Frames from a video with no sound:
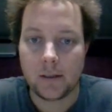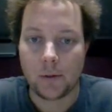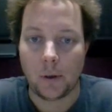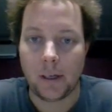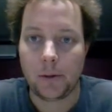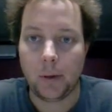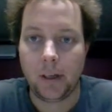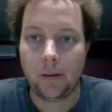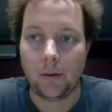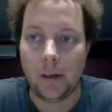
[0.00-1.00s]

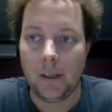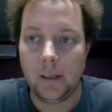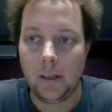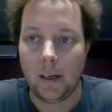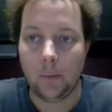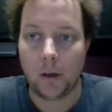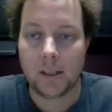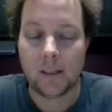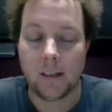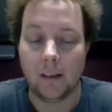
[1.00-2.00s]
2023, and
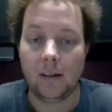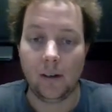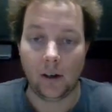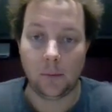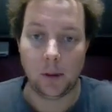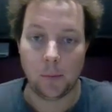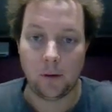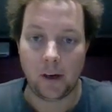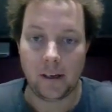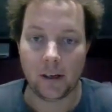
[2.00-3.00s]
once again, I'm in my
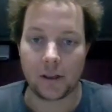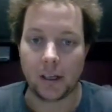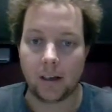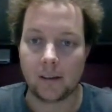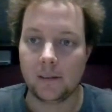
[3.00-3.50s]
radio show.